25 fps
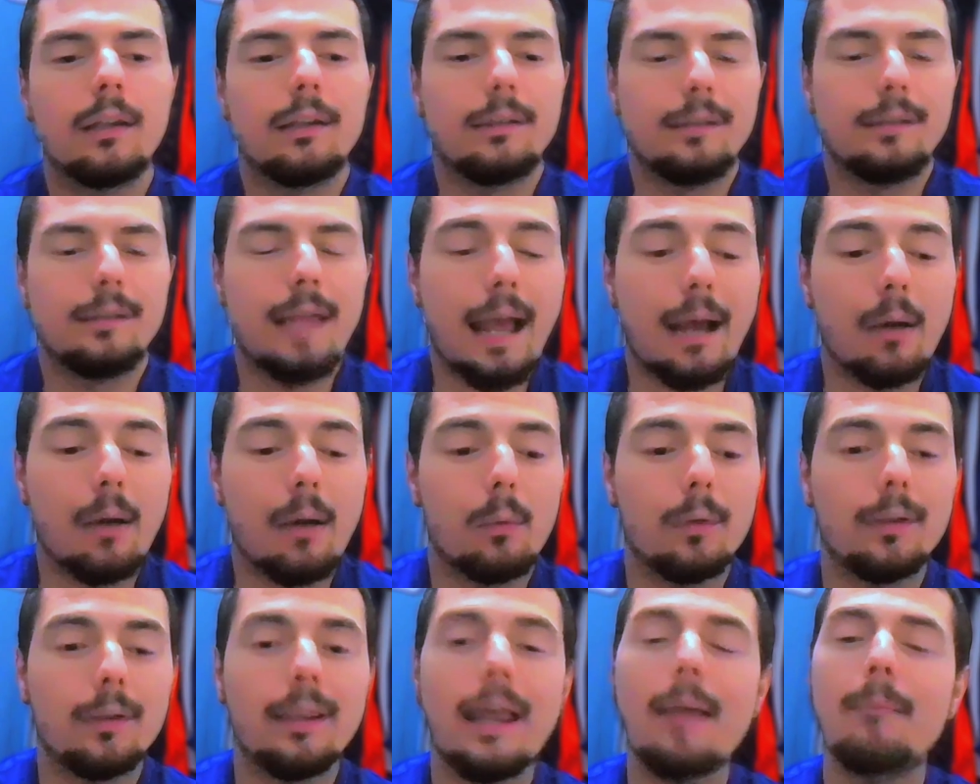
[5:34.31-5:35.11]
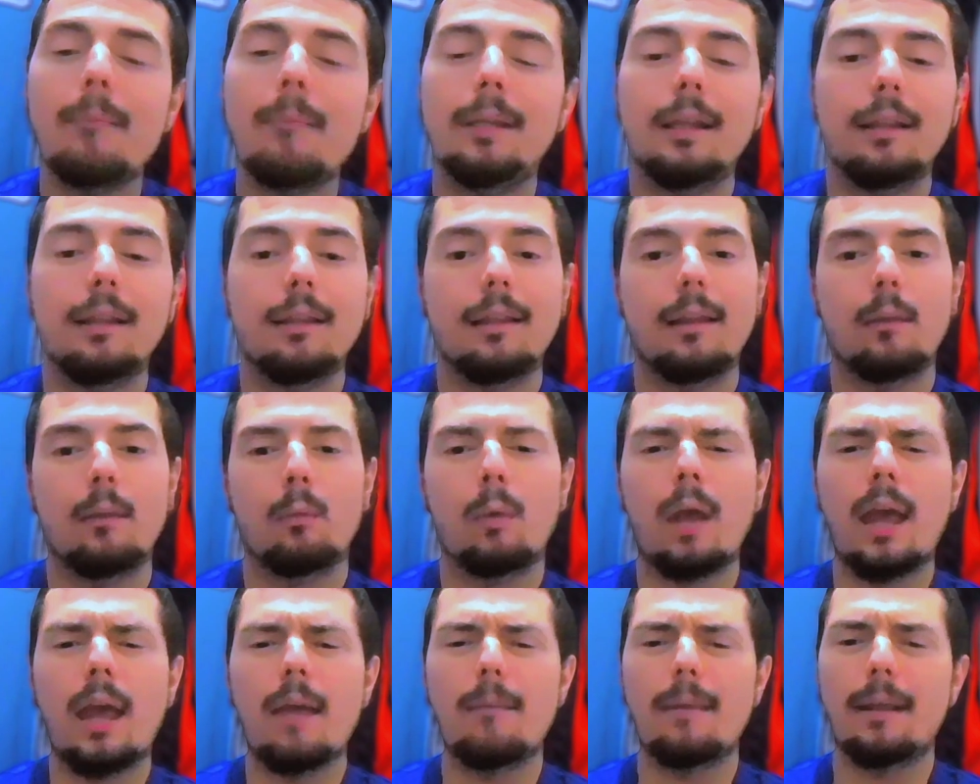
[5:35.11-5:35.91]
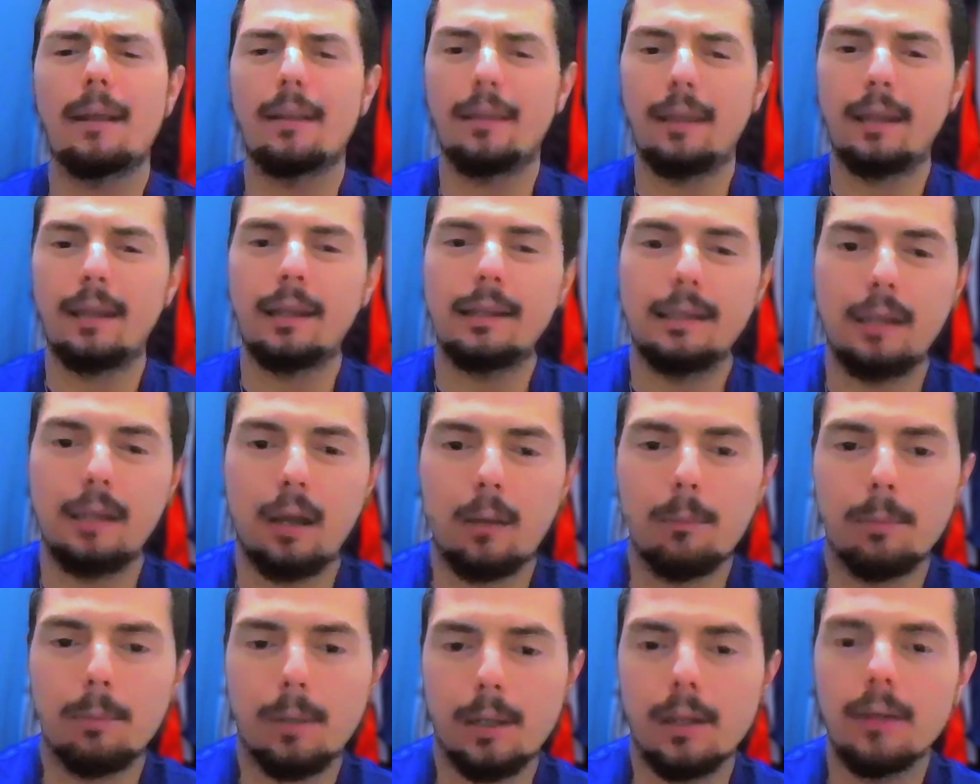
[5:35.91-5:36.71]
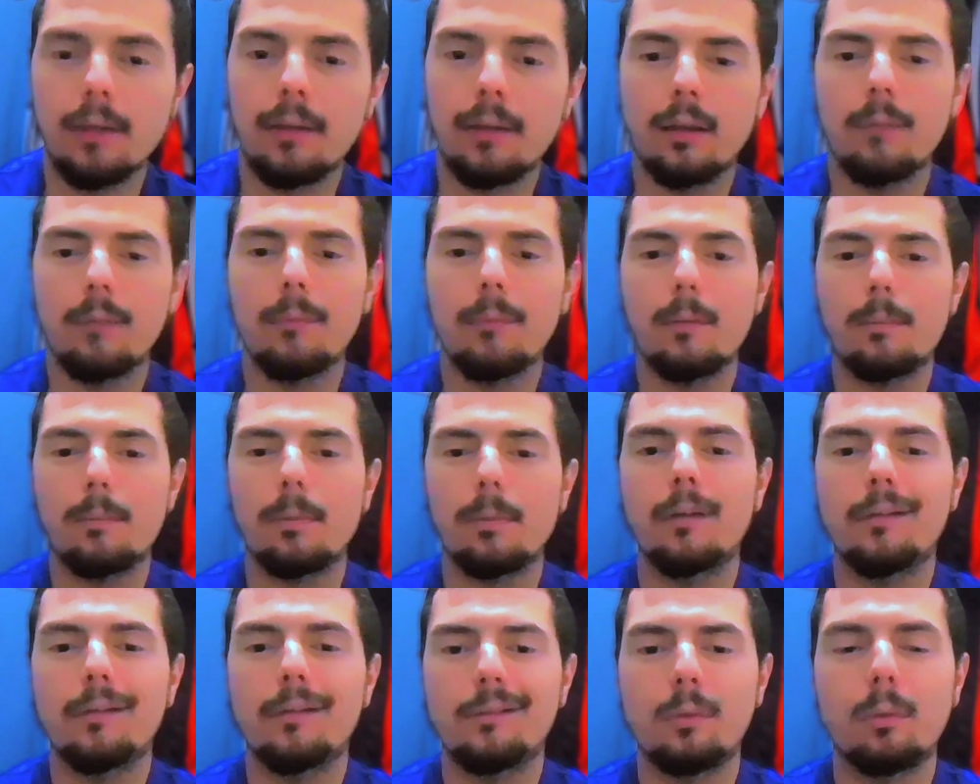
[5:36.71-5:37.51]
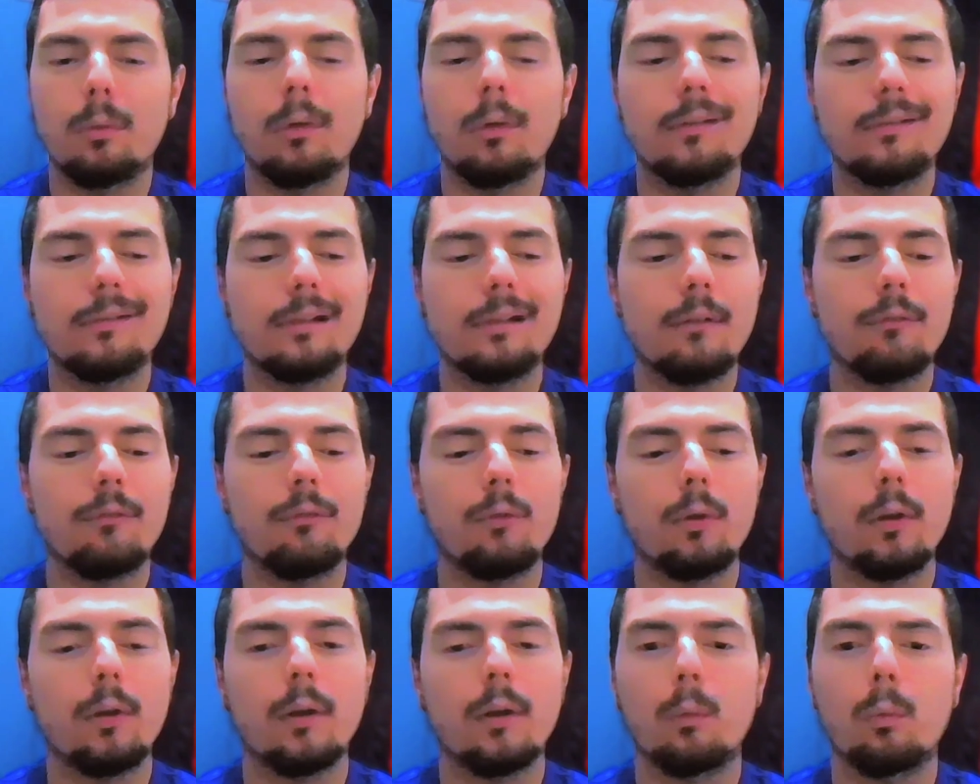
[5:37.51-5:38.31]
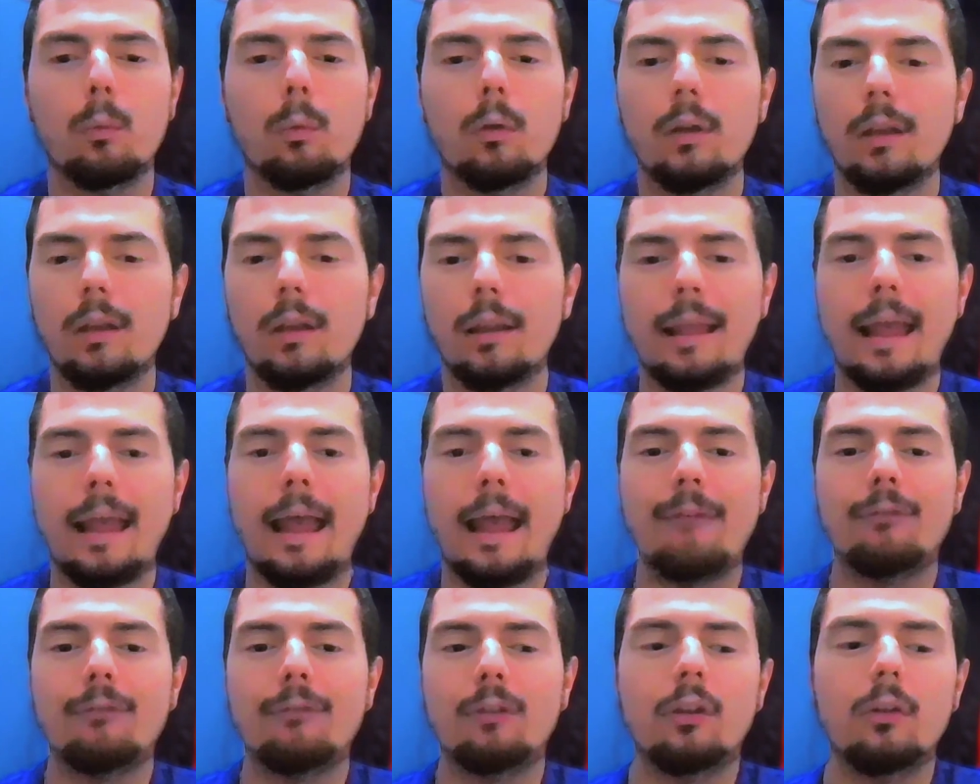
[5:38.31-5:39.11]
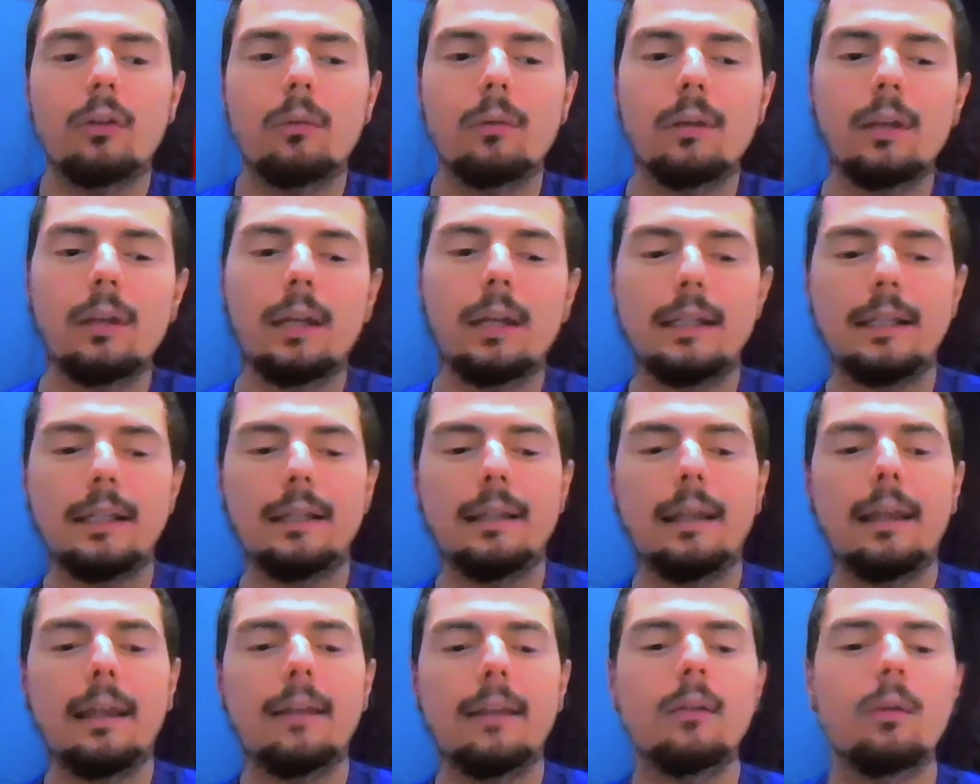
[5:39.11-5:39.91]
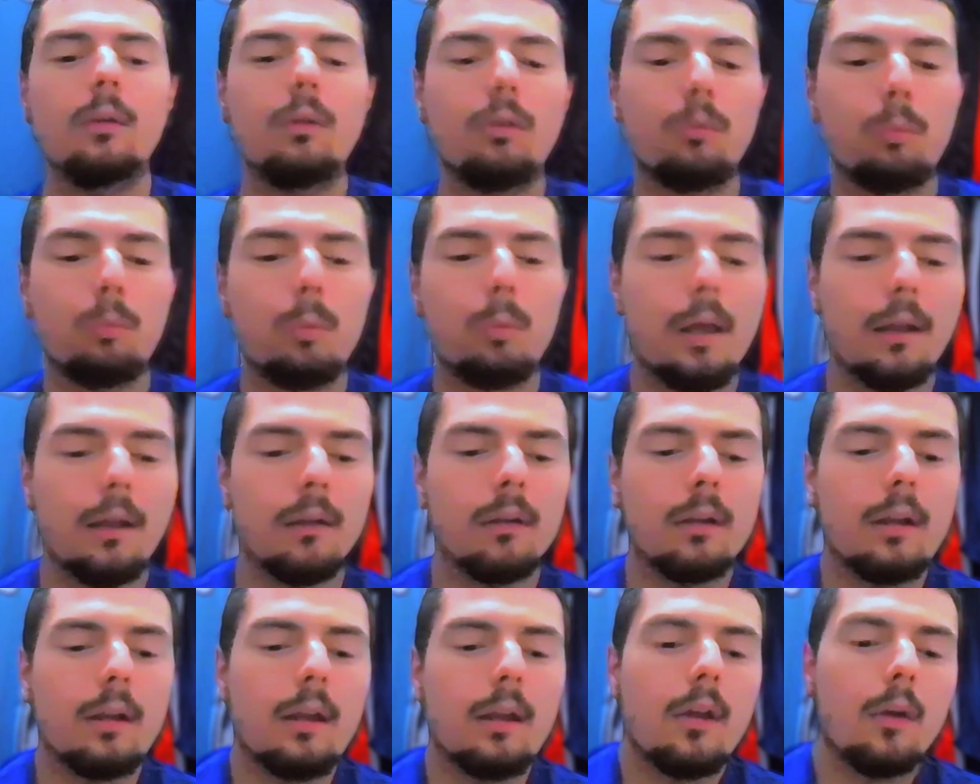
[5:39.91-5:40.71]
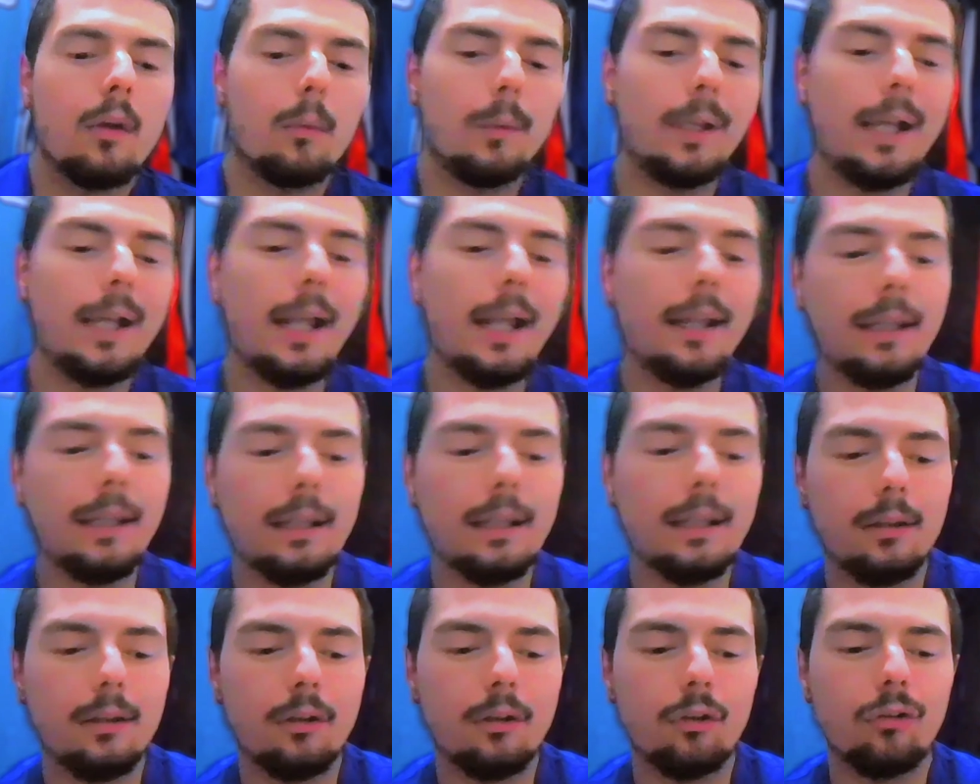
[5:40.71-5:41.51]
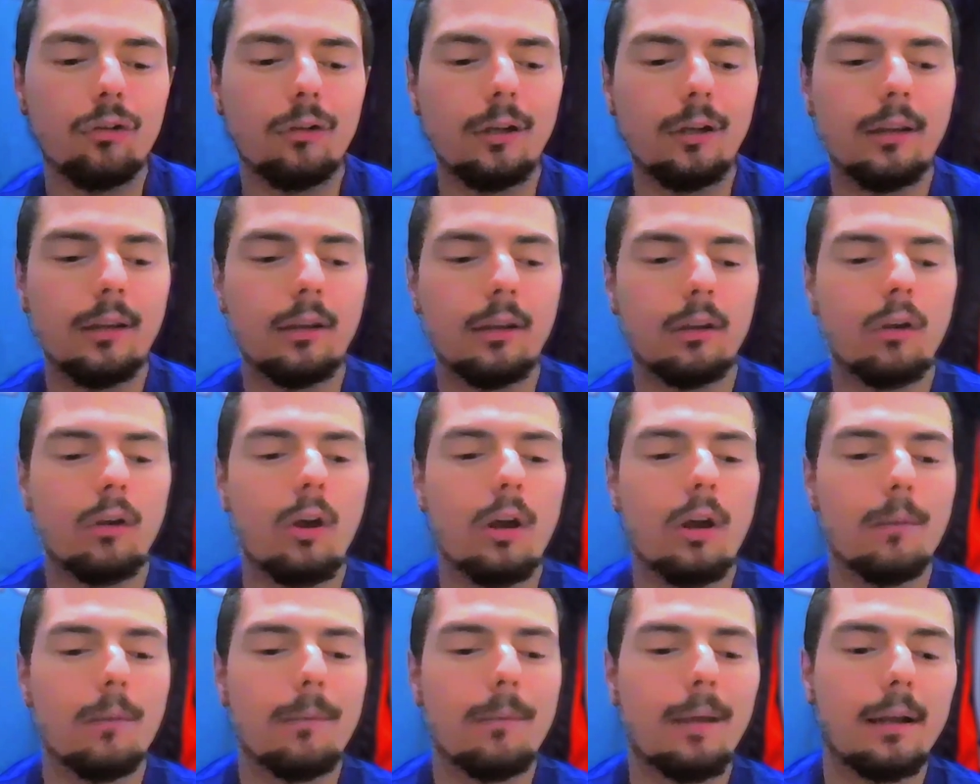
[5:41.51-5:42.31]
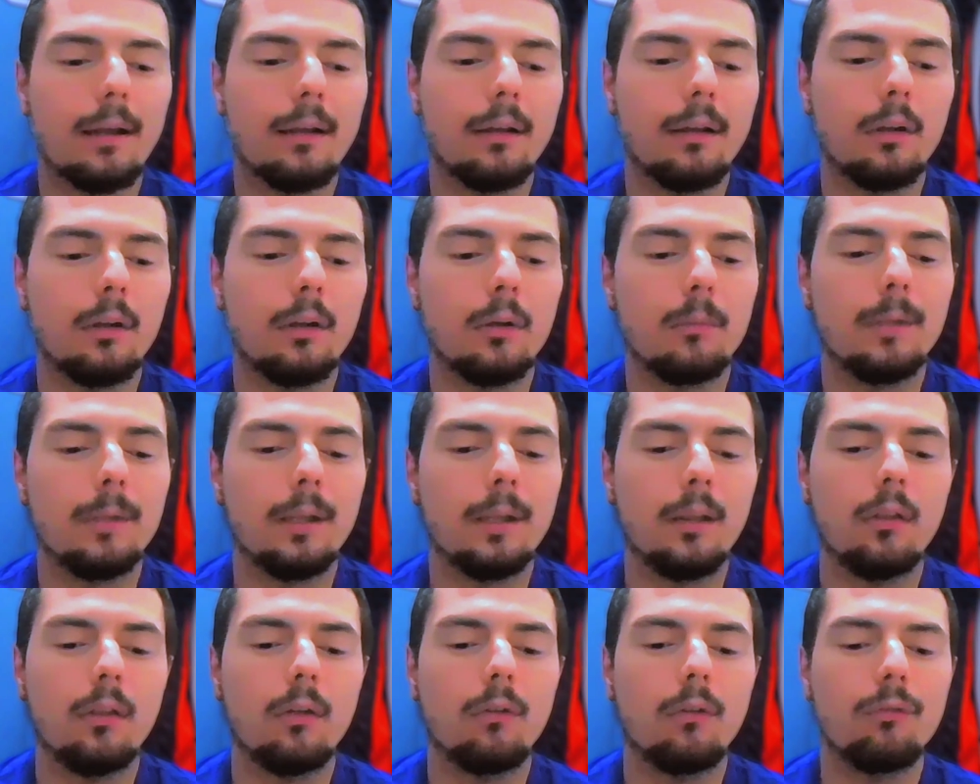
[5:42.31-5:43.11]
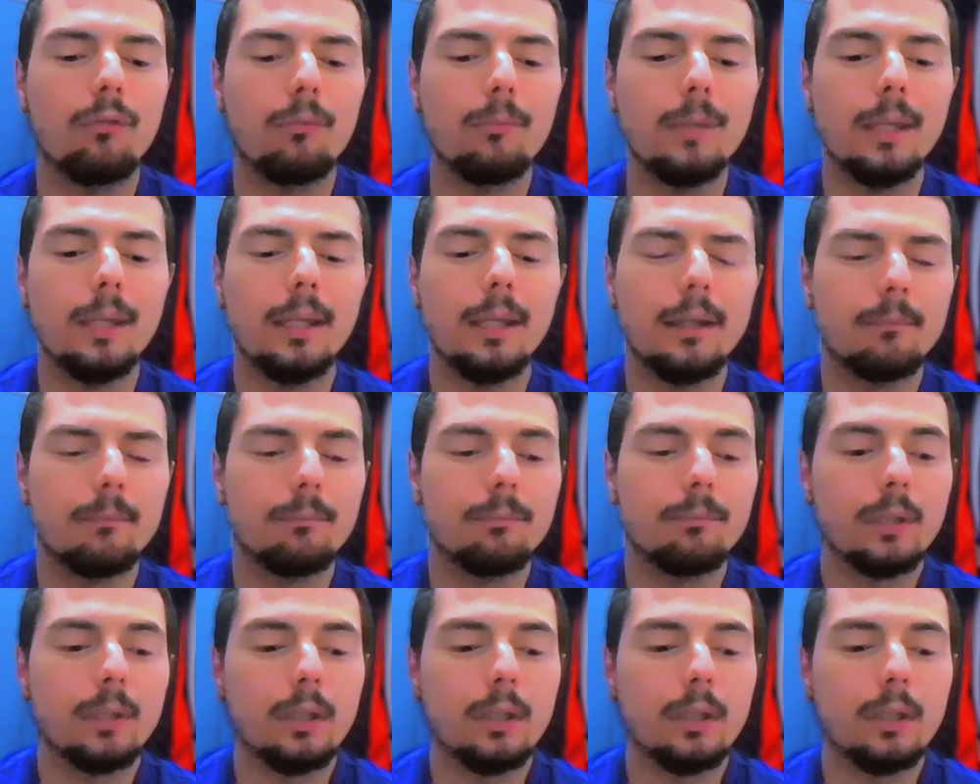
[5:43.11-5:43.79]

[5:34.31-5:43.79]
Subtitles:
Now, with that being said, why am I saying the uppercut's going to be the punch to watch out for, and what does that have to do with Lani Daniels? Well, we got to get to the strengths to talk about it a little bit. So for me,